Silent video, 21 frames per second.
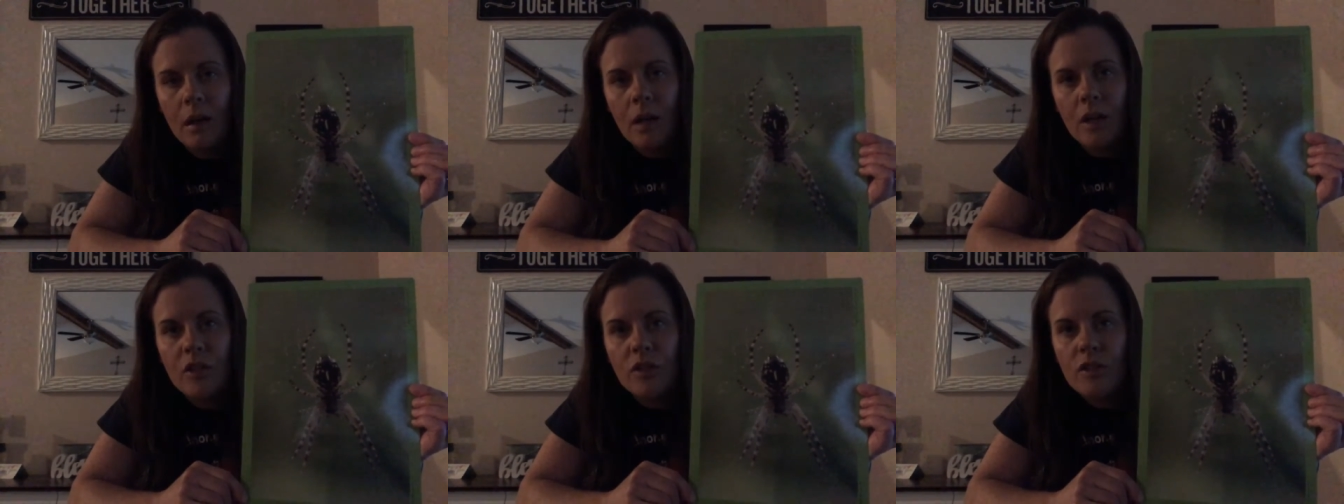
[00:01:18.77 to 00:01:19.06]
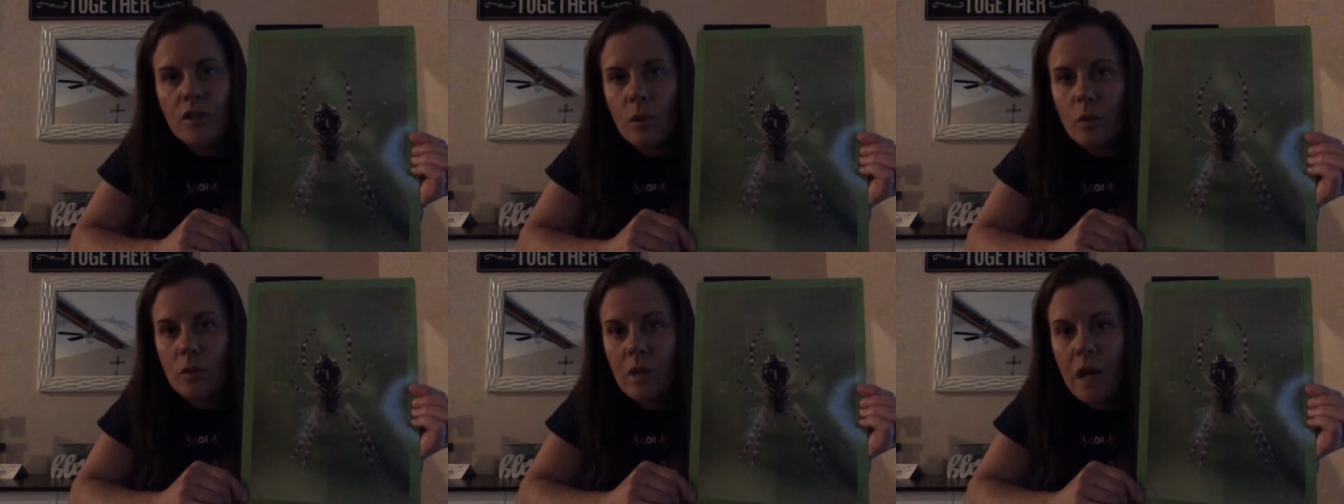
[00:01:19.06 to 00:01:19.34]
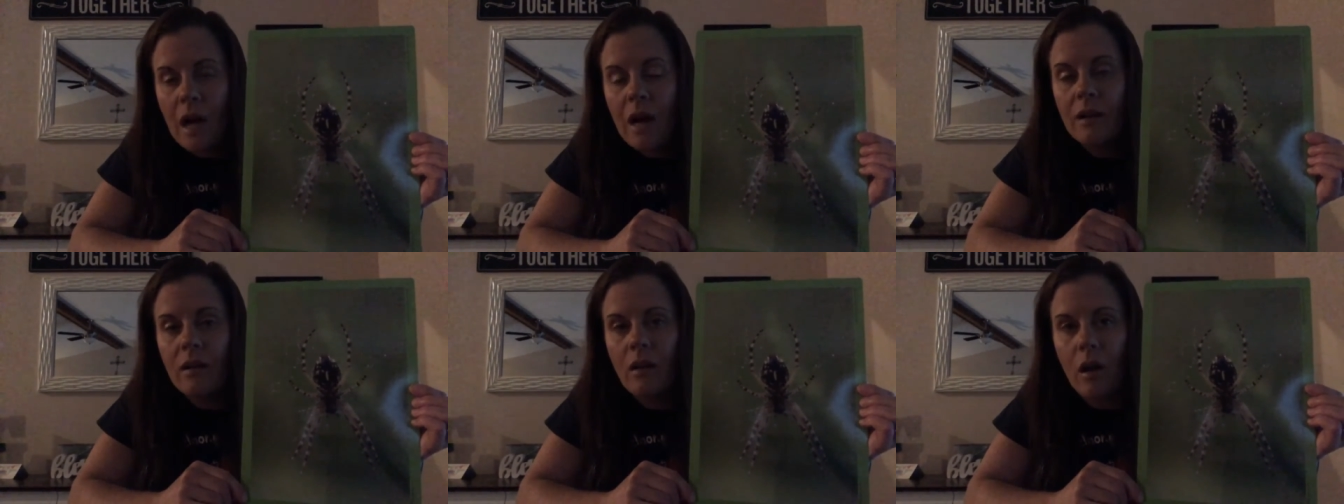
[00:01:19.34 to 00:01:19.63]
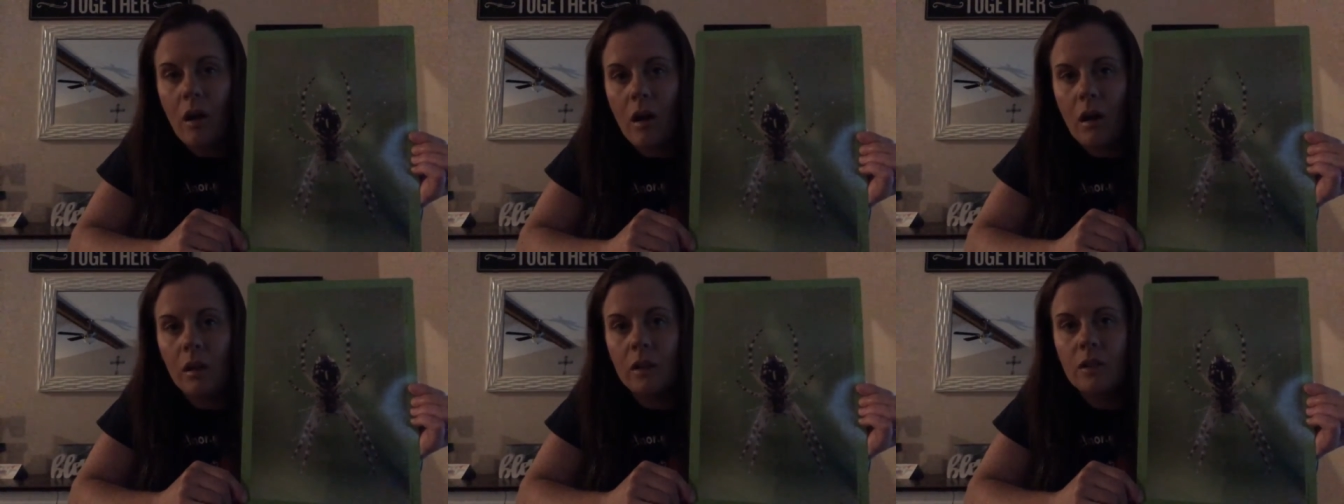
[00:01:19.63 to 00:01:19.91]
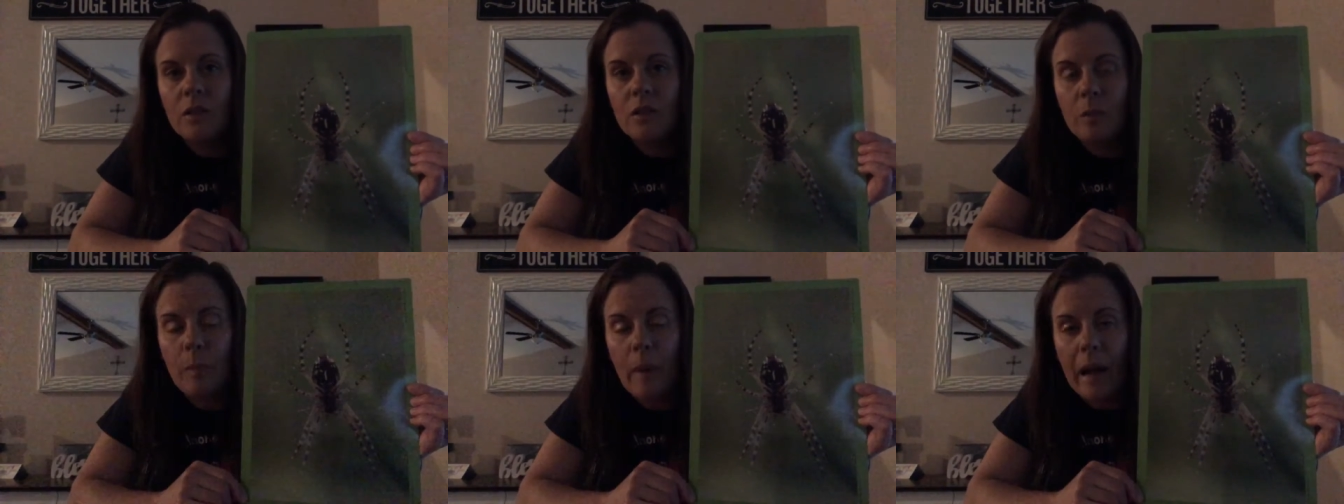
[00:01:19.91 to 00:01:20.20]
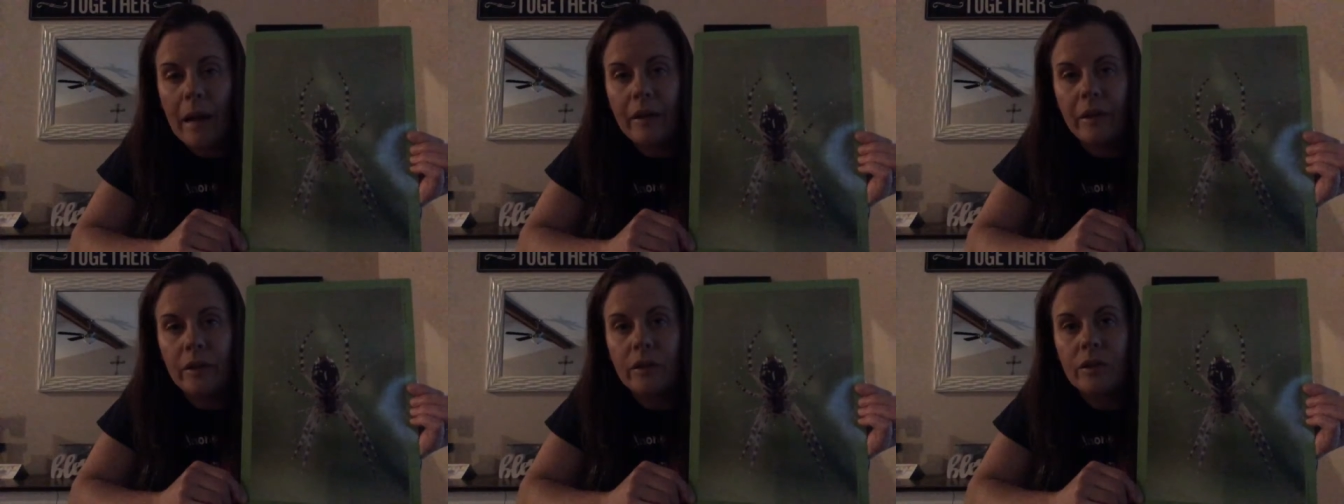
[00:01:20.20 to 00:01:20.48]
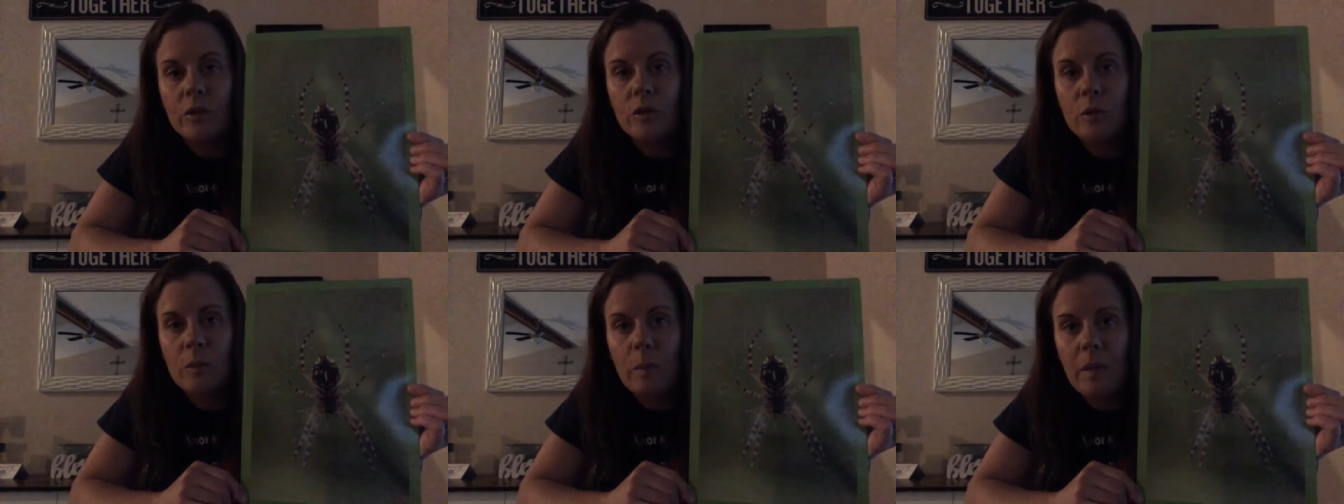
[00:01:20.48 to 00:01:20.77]
So not all
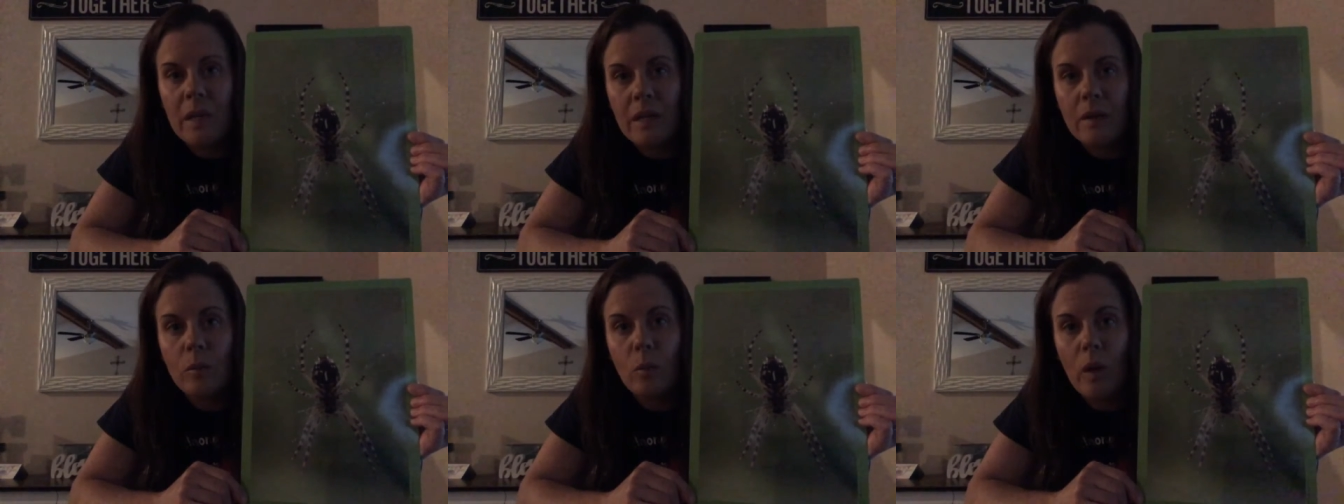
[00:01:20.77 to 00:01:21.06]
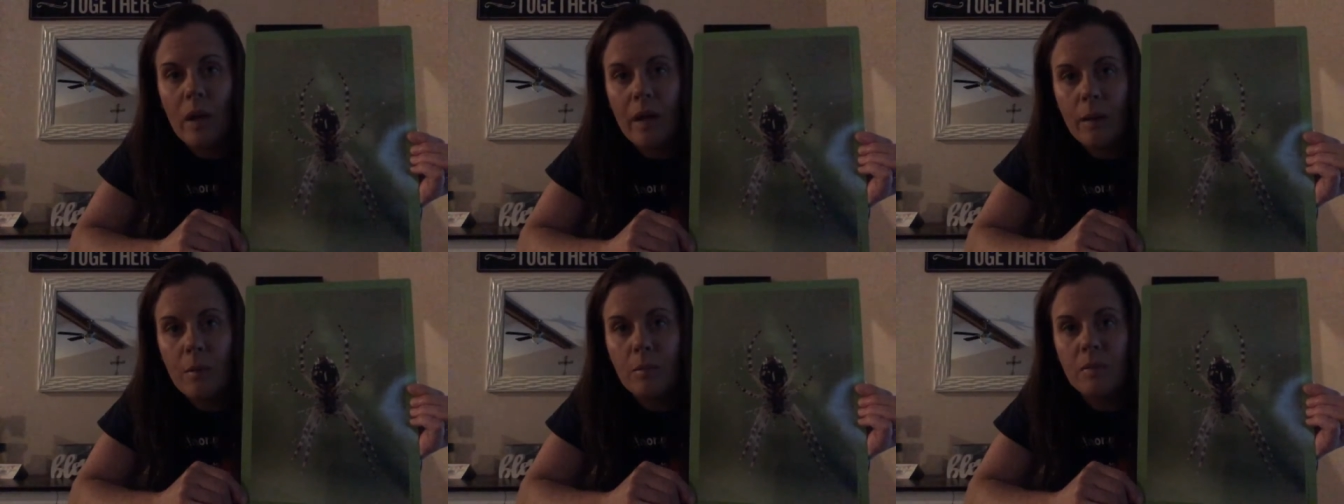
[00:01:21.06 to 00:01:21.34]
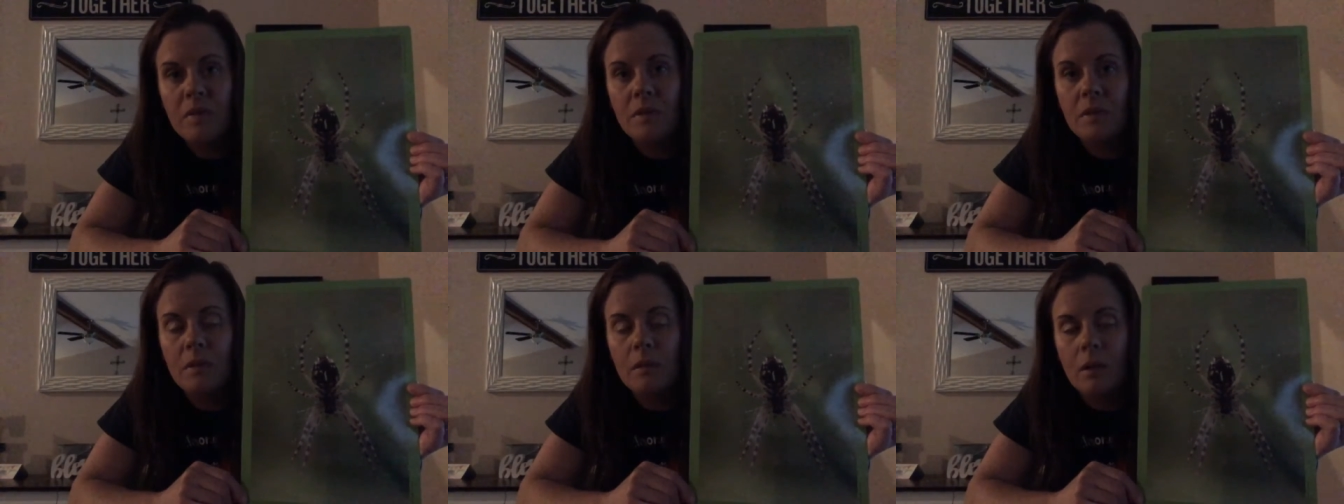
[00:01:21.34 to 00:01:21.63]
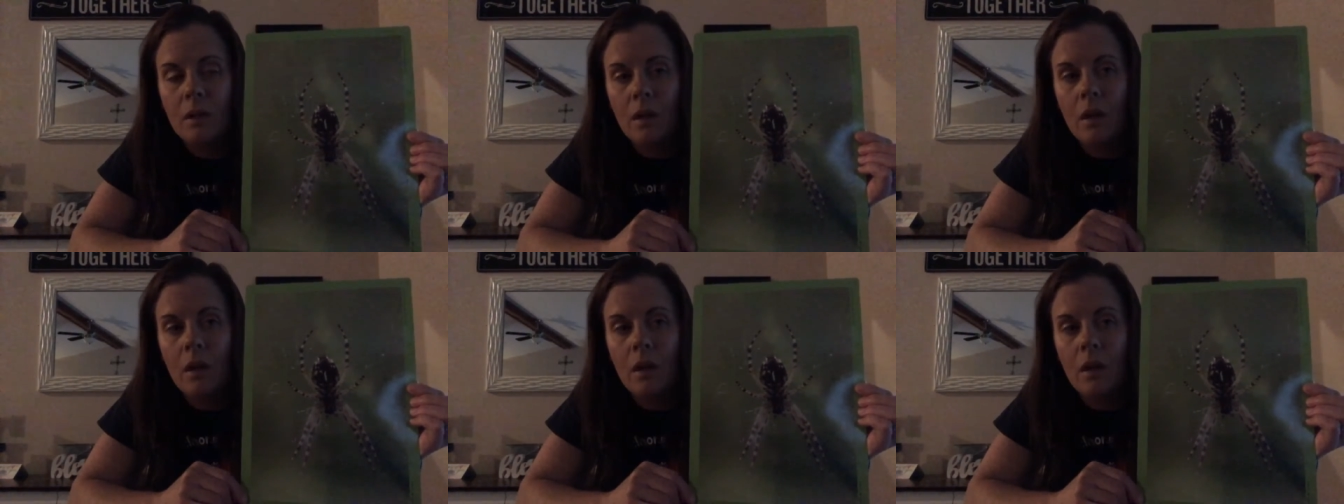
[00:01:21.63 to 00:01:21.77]
spiders spin webs.